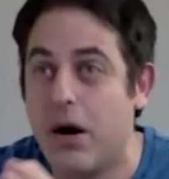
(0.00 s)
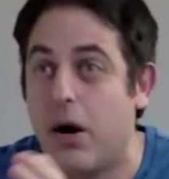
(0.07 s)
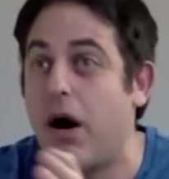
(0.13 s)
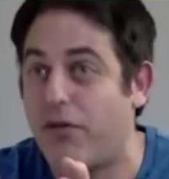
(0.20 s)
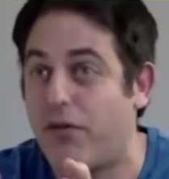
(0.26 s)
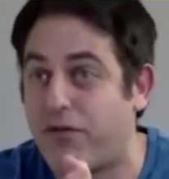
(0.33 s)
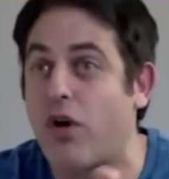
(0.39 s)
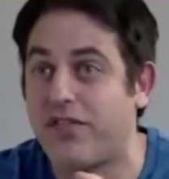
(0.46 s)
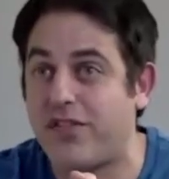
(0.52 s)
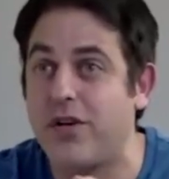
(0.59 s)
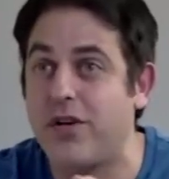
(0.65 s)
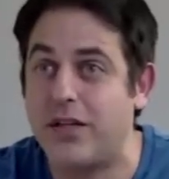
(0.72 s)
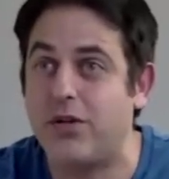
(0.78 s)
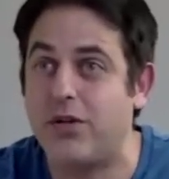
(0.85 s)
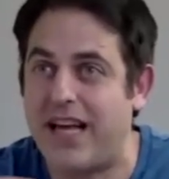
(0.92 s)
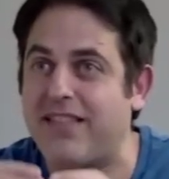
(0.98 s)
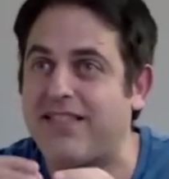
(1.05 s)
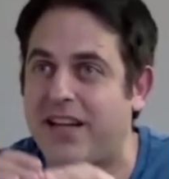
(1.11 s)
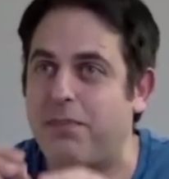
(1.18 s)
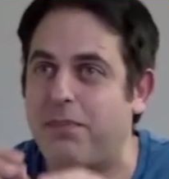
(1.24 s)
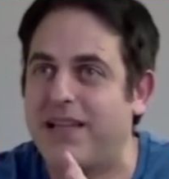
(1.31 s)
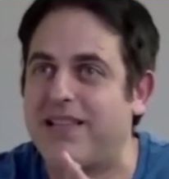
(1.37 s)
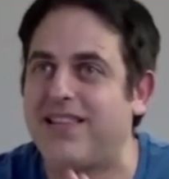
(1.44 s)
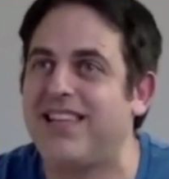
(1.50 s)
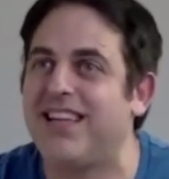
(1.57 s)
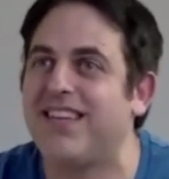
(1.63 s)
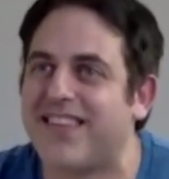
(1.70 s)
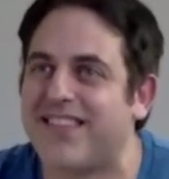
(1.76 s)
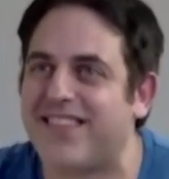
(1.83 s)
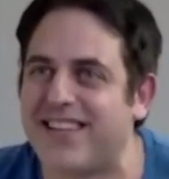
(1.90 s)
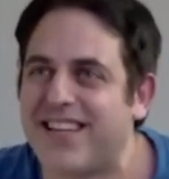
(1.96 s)
Of course, you need to test it, but this
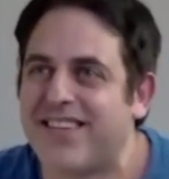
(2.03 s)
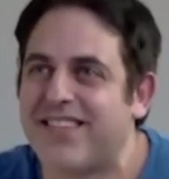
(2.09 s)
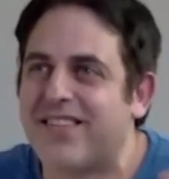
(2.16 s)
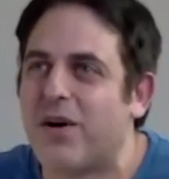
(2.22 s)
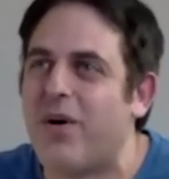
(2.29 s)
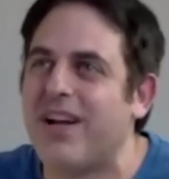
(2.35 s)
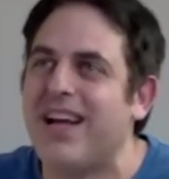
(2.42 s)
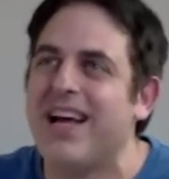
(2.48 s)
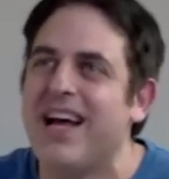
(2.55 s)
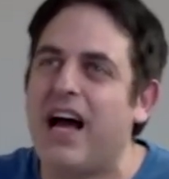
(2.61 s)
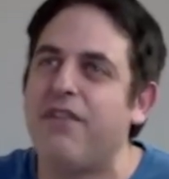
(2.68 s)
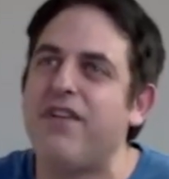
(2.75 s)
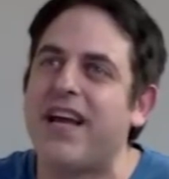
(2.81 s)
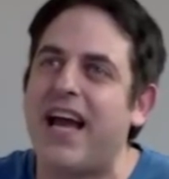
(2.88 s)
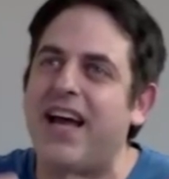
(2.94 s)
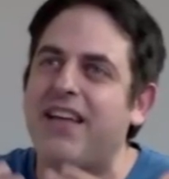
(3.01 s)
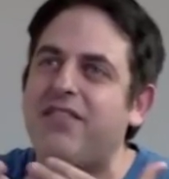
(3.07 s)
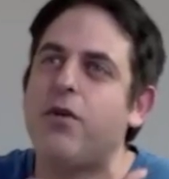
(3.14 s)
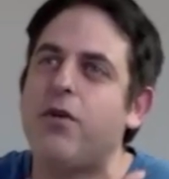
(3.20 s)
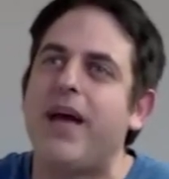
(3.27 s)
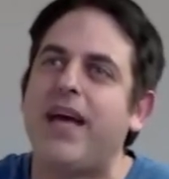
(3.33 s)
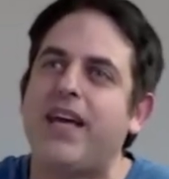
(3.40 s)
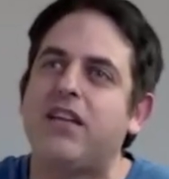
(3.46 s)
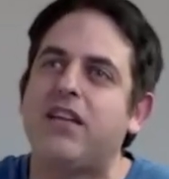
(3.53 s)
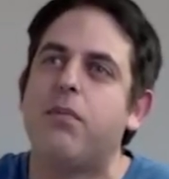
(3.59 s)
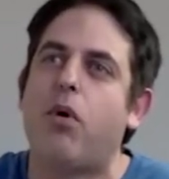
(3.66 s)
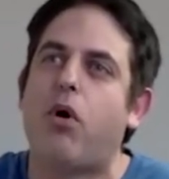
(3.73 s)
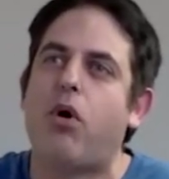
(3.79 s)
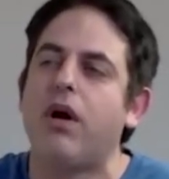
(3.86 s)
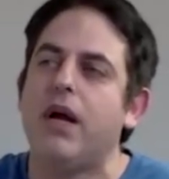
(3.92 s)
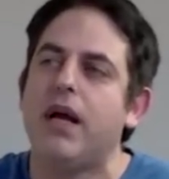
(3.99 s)
is it and so on. I think as you make it
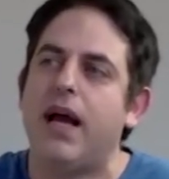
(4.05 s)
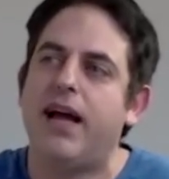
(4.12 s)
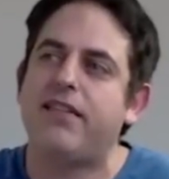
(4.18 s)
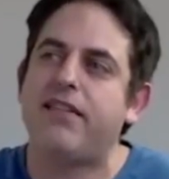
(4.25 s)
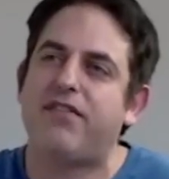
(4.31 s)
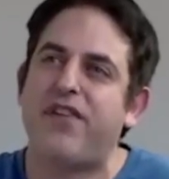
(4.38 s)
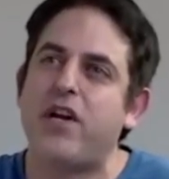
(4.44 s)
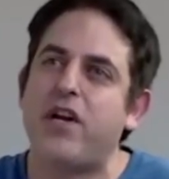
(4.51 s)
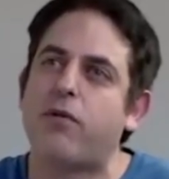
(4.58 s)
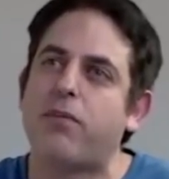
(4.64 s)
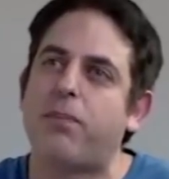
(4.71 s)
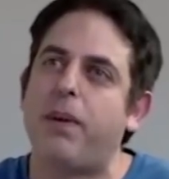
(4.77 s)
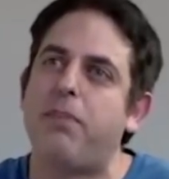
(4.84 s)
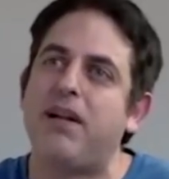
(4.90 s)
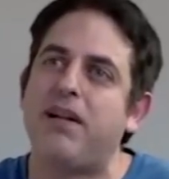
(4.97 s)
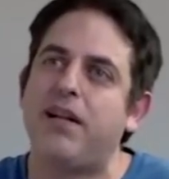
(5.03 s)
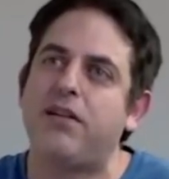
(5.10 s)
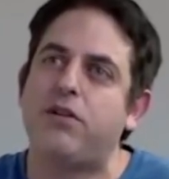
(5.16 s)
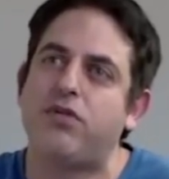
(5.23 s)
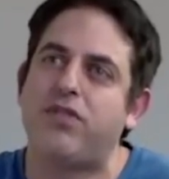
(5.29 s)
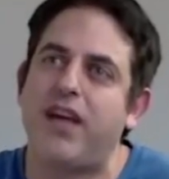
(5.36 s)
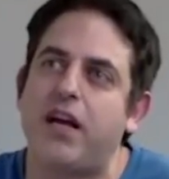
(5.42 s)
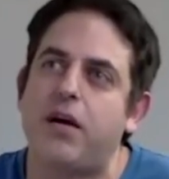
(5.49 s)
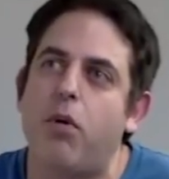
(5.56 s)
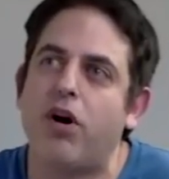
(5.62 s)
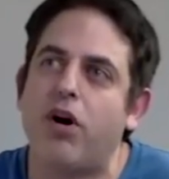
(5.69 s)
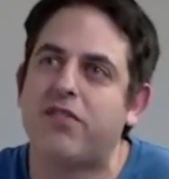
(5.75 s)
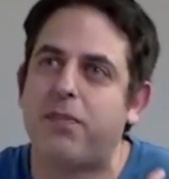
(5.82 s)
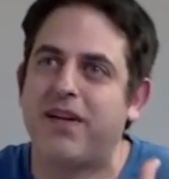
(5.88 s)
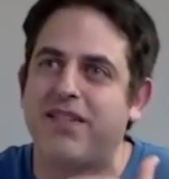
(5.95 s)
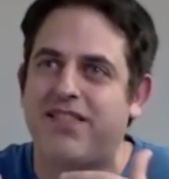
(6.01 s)
more, as FinOps people need to take more
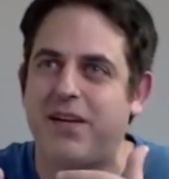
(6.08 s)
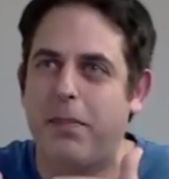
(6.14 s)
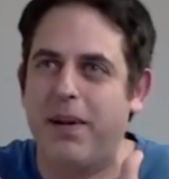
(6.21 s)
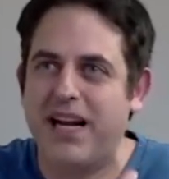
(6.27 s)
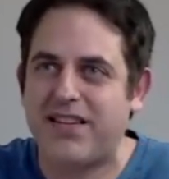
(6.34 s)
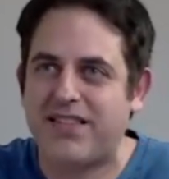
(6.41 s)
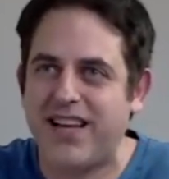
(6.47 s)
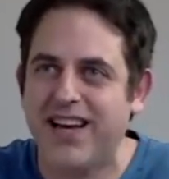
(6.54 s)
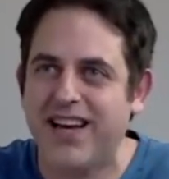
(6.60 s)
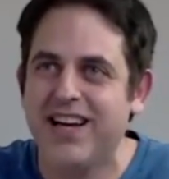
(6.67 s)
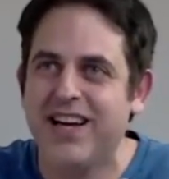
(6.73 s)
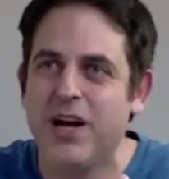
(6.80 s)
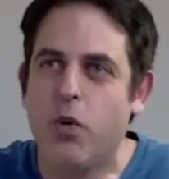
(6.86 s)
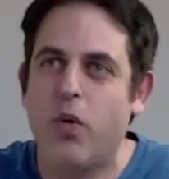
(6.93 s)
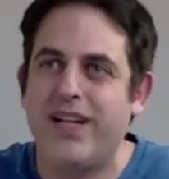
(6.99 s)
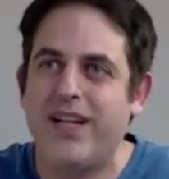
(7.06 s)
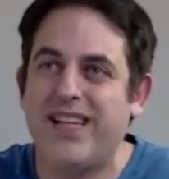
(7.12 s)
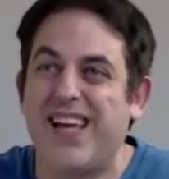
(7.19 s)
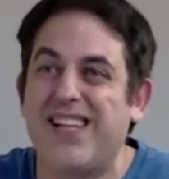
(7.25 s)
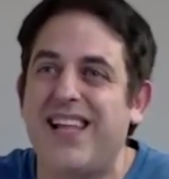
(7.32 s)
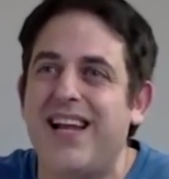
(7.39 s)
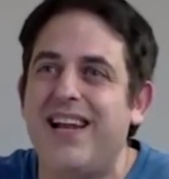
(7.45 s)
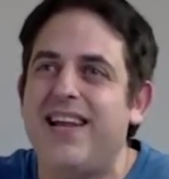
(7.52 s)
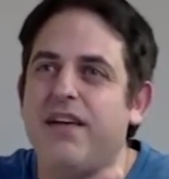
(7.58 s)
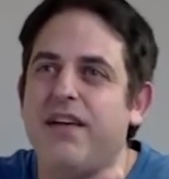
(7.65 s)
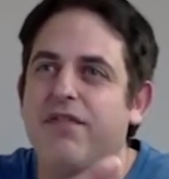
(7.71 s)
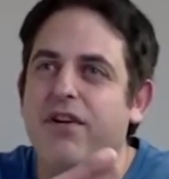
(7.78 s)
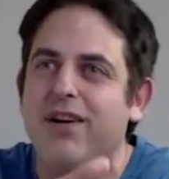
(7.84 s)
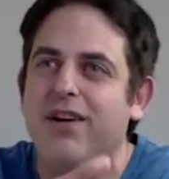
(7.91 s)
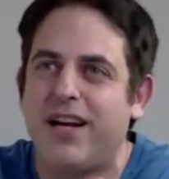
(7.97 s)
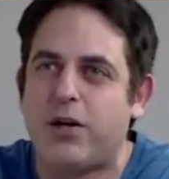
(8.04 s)
responsibility when they
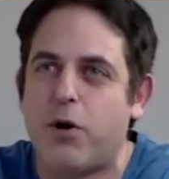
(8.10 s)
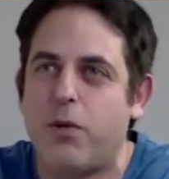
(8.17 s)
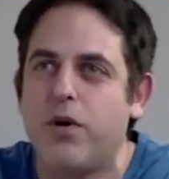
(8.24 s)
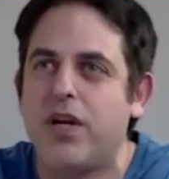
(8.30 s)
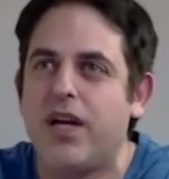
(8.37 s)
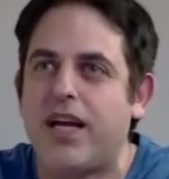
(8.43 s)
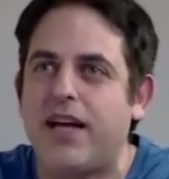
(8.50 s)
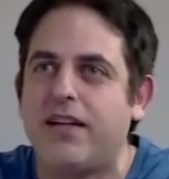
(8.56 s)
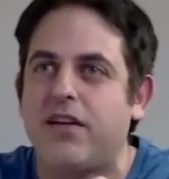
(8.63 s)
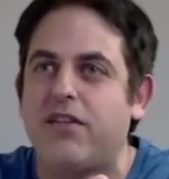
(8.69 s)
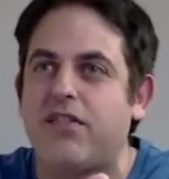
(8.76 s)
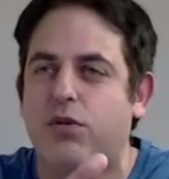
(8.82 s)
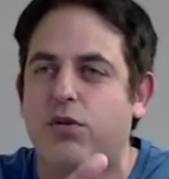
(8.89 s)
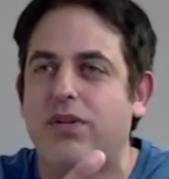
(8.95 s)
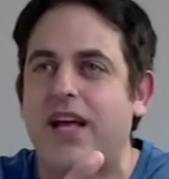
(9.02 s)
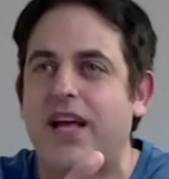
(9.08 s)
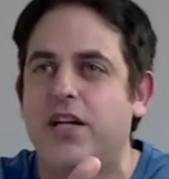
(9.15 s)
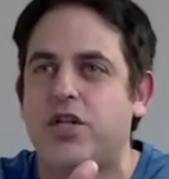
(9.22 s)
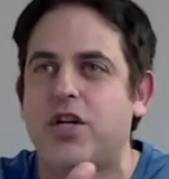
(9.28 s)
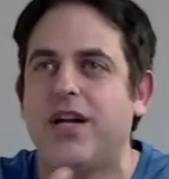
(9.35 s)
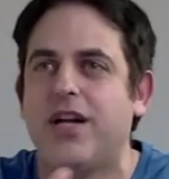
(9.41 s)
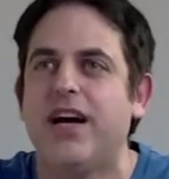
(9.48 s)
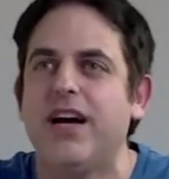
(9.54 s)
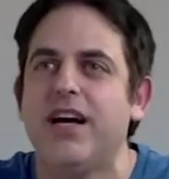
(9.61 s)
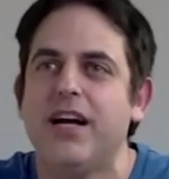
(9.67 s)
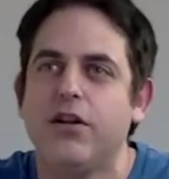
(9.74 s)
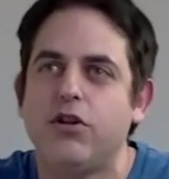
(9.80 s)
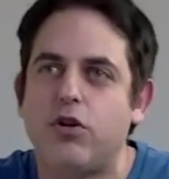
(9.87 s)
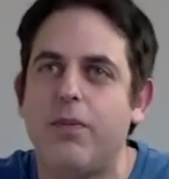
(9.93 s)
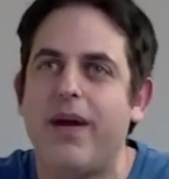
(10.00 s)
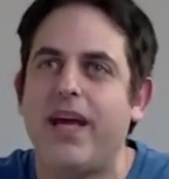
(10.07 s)
deliver and communicate this to the engineer
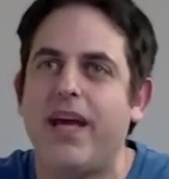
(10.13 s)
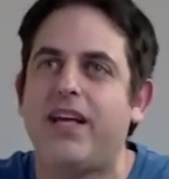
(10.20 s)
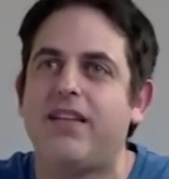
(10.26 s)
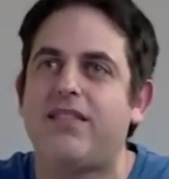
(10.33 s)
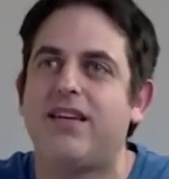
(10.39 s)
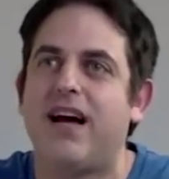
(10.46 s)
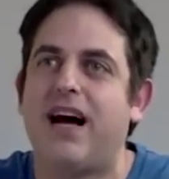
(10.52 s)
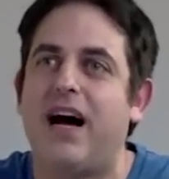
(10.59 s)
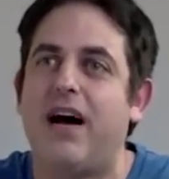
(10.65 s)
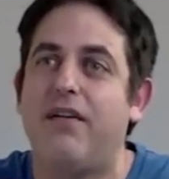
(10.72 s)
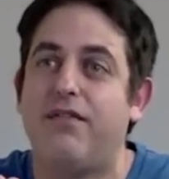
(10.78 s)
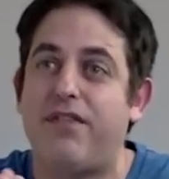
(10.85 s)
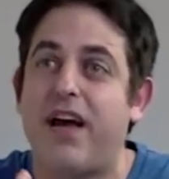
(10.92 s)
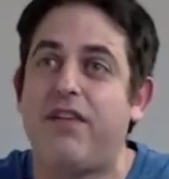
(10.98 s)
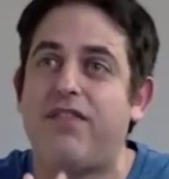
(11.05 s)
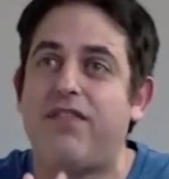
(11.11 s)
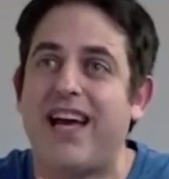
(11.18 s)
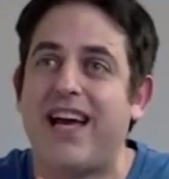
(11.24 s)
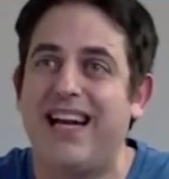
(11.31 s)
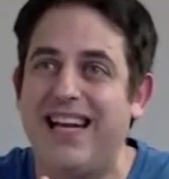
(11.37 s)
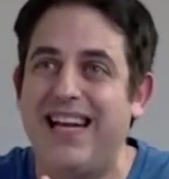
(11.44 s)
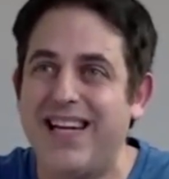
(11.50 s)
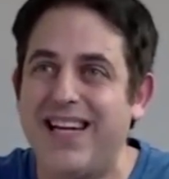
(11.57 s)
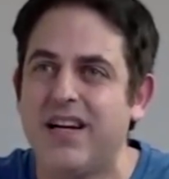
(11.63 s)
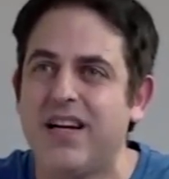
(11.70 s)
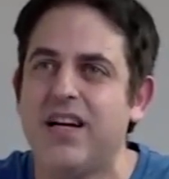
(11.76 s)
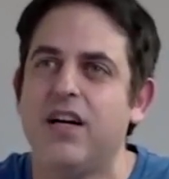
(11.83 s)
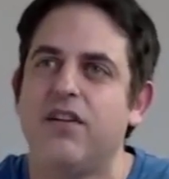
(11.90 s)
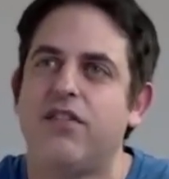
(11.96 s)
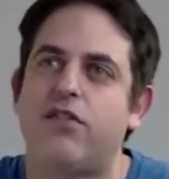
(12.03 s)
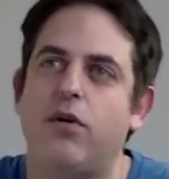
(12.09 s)
to make it very, very lean.
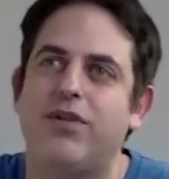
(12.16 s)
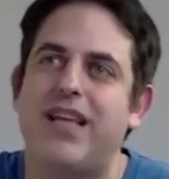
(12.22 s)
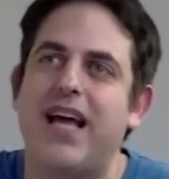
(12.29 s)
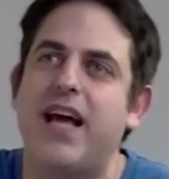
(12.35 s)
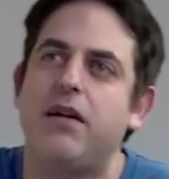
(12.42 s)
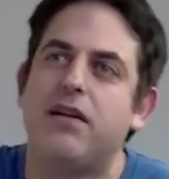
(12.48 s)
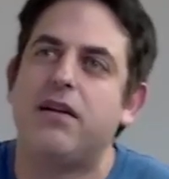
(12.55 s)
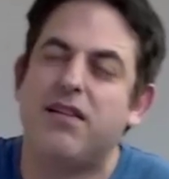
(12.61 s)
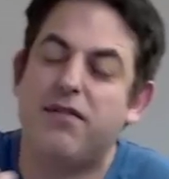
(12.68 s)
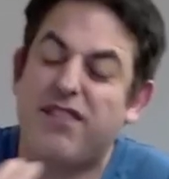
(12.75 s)
So then